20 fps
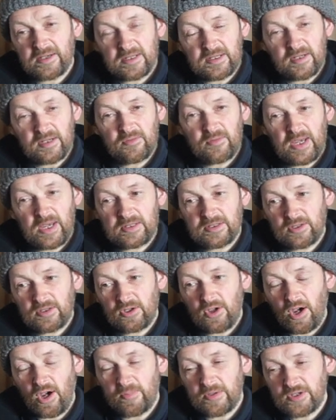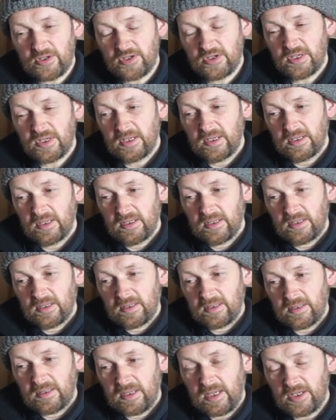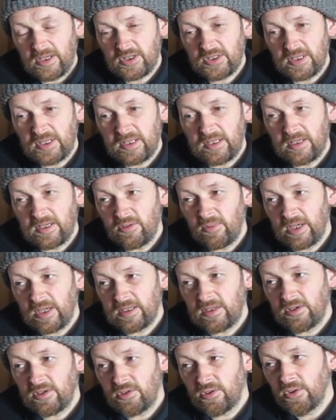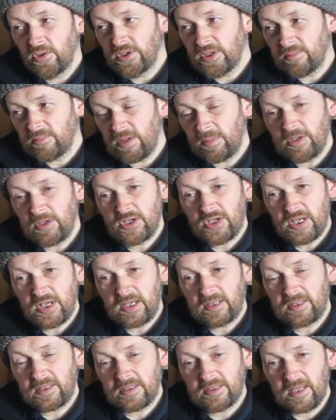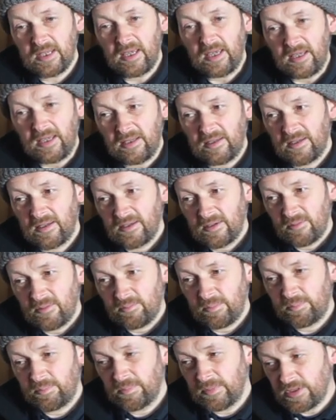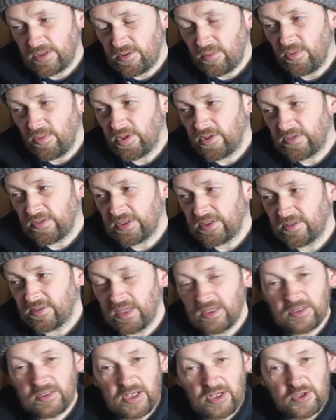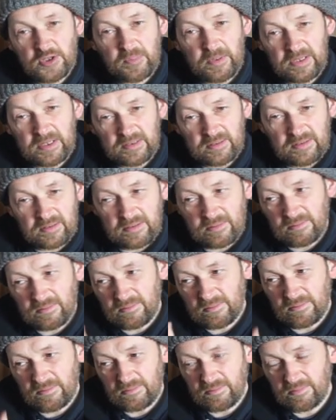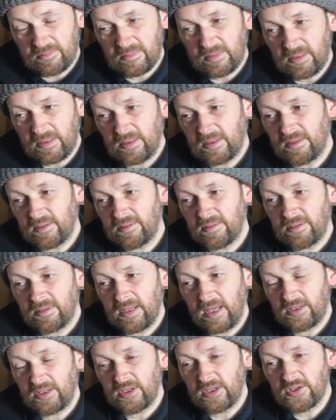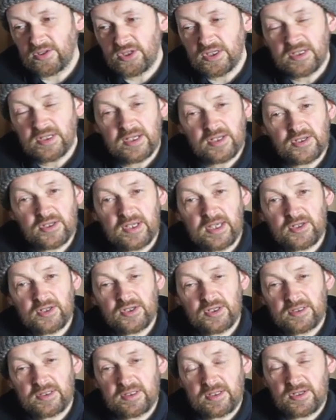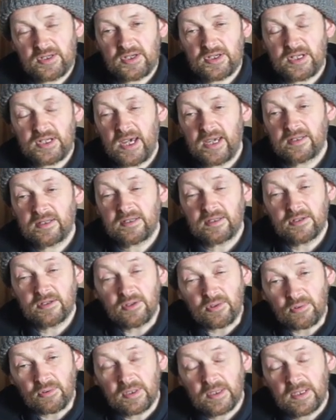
in inverted commas, history in a way that you couldn't maybe say today. There's a more of a, a disparate, uh, heterogeneous nature to the society now.